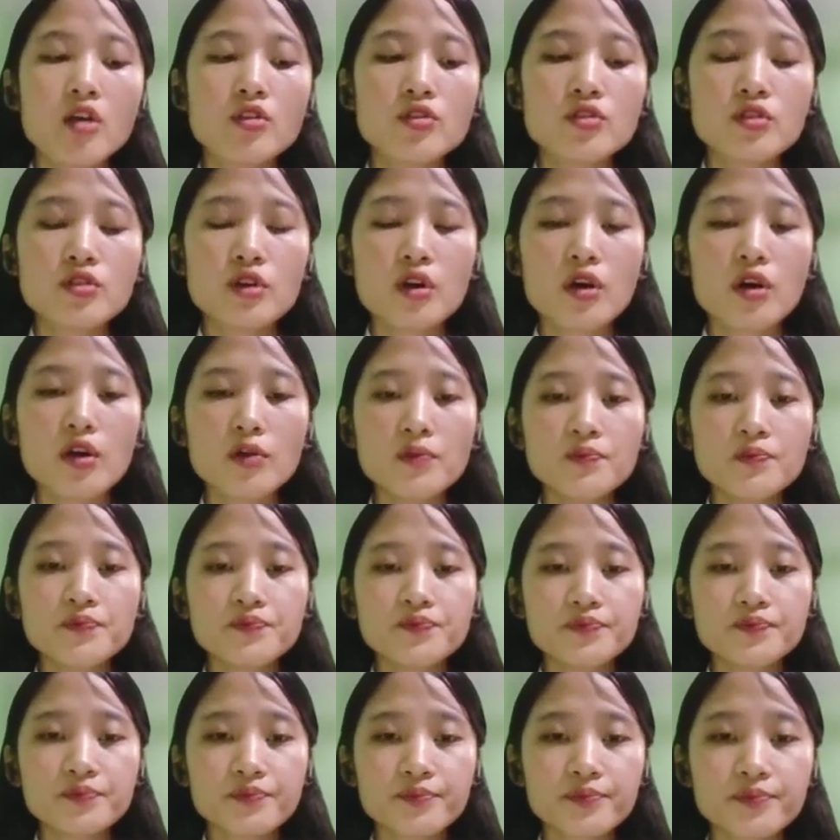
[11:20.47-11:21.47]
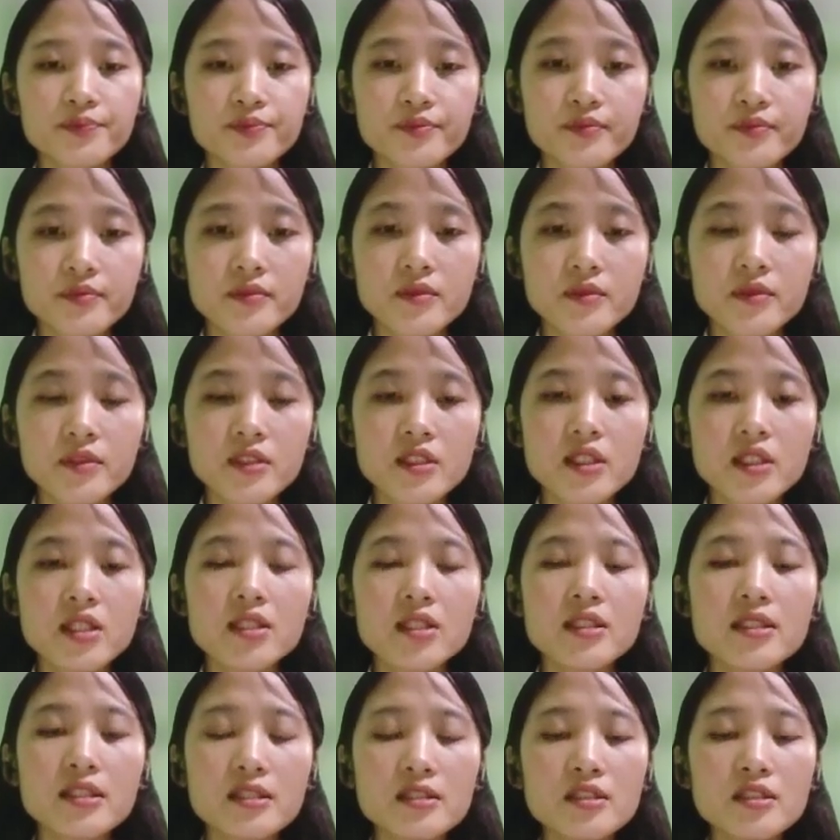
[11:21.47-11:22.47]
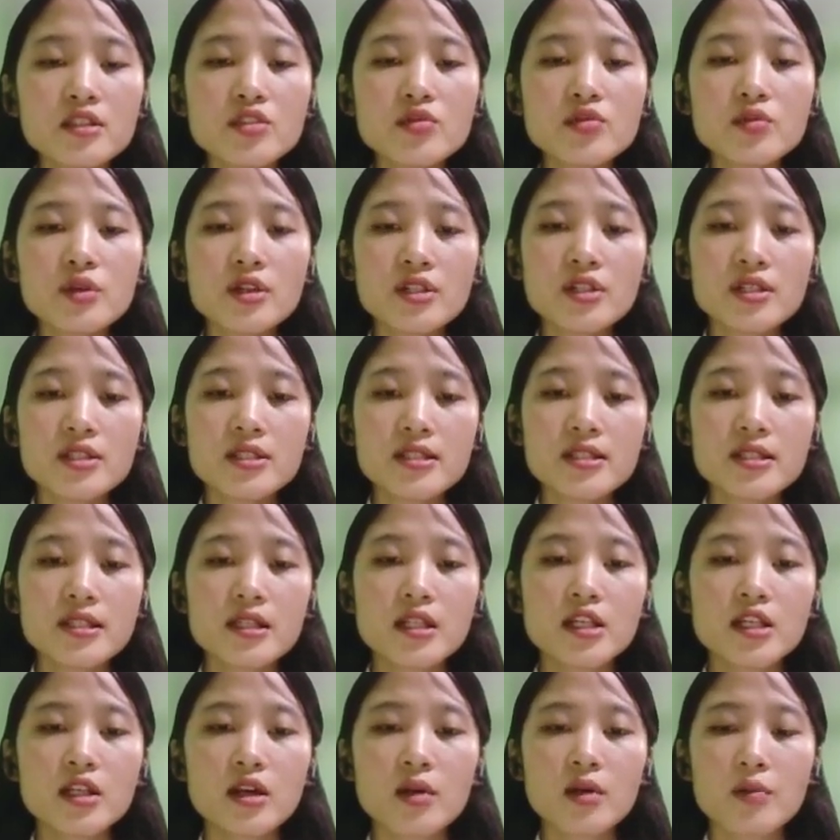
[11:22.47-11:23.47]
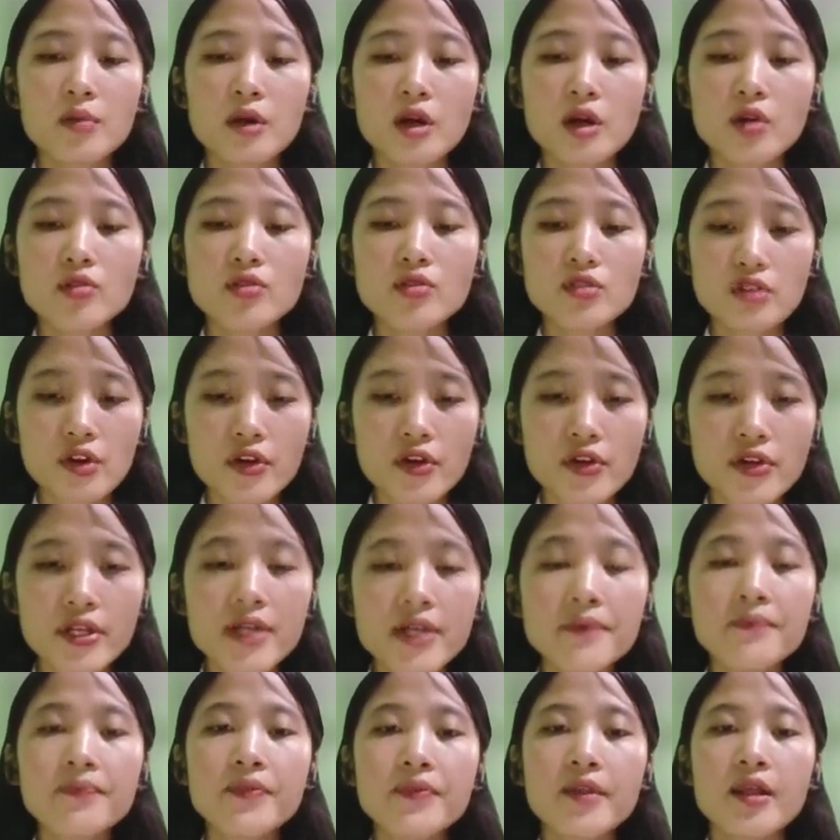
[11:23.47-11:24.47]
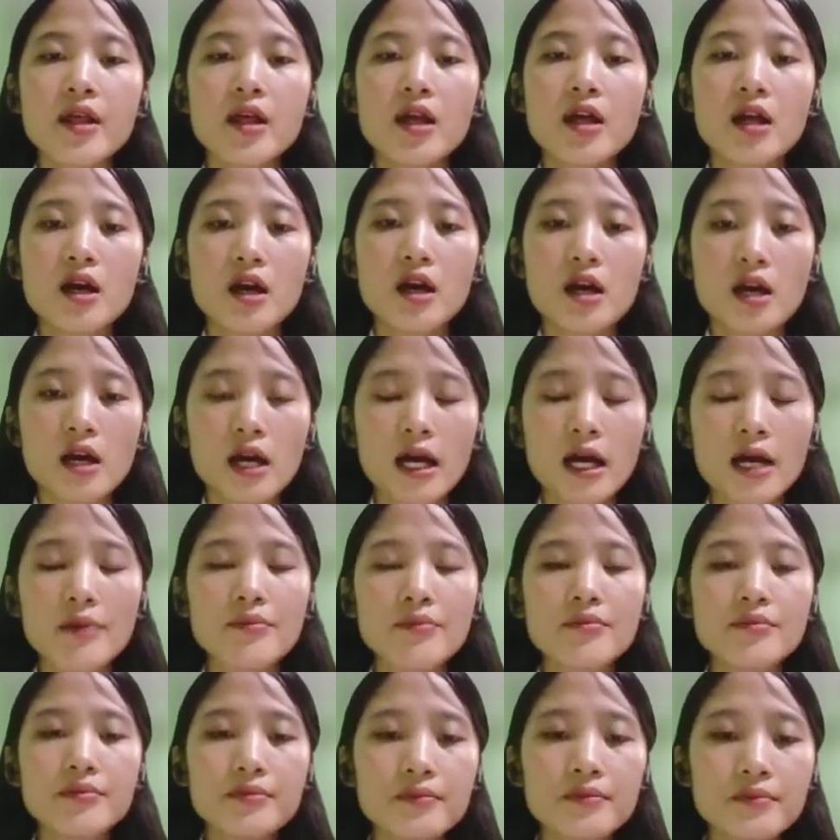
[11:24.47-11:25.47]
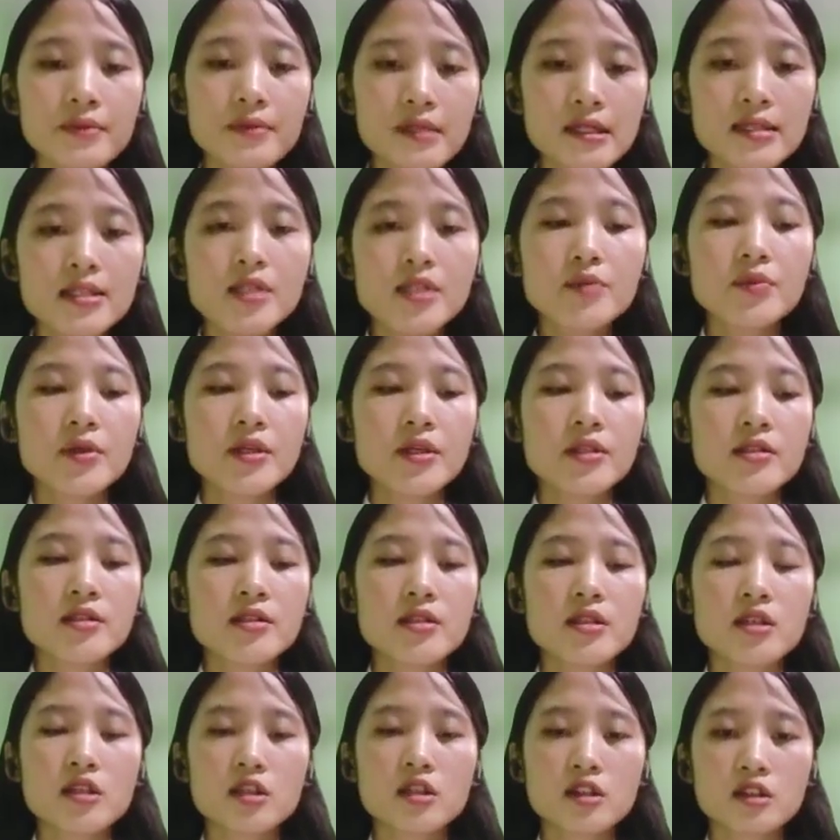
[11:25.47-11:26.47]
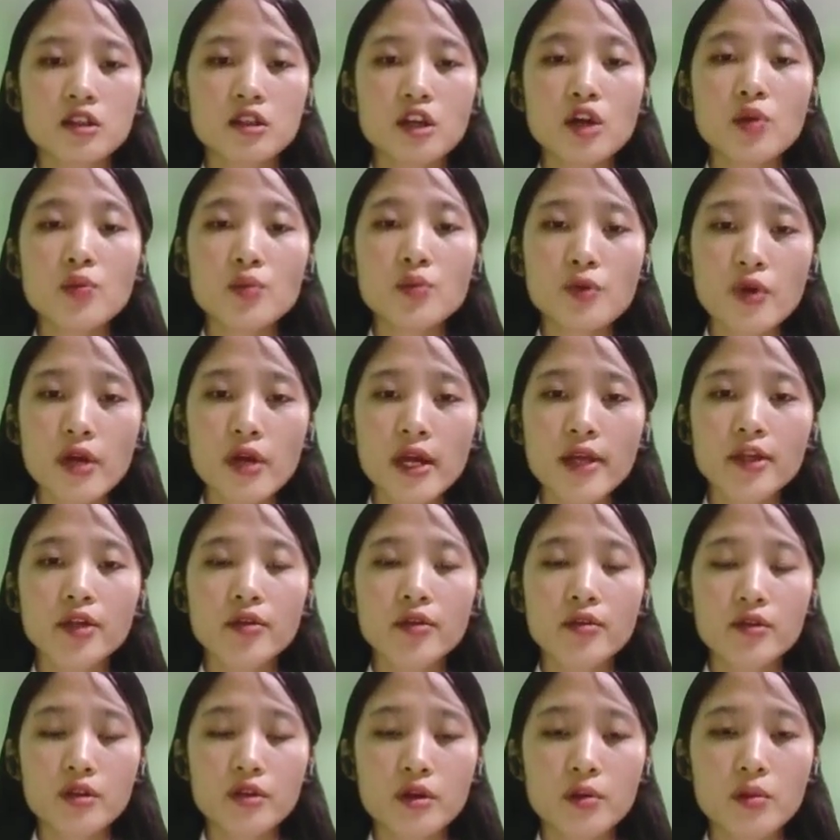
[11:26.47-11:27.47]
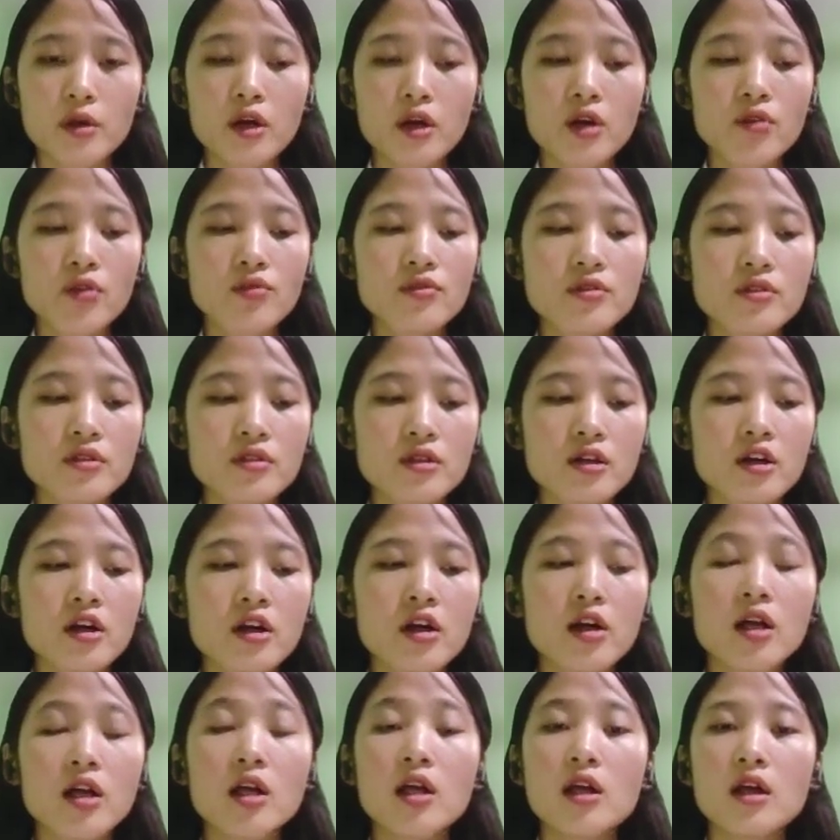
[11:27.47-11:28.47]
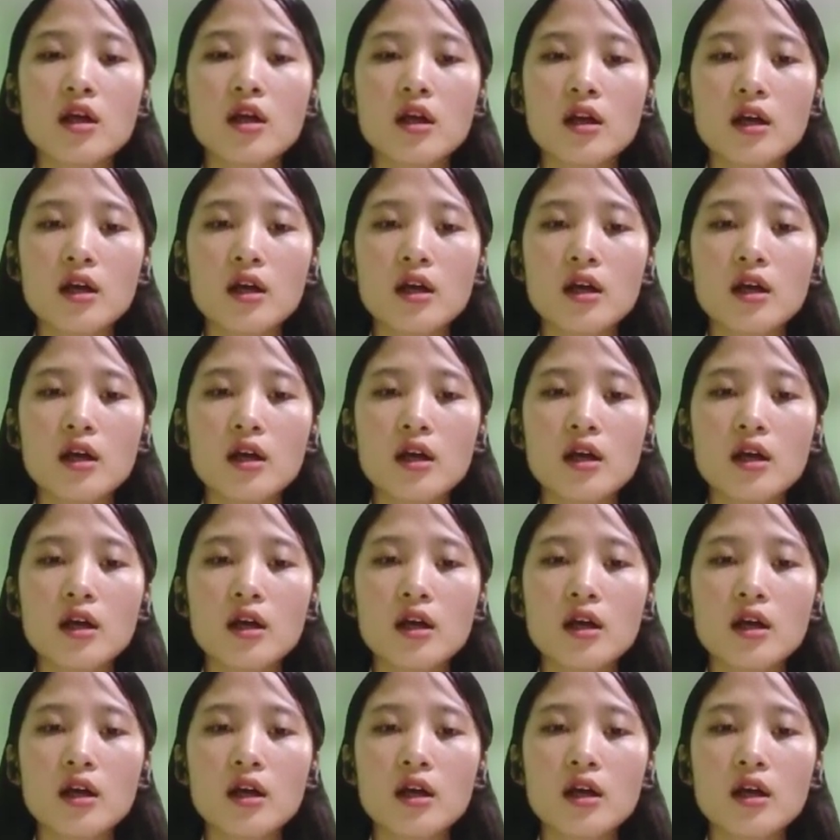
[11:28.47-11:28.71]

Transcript: So, this is what is telling about. Sorry, I'm little bit not more accurate about the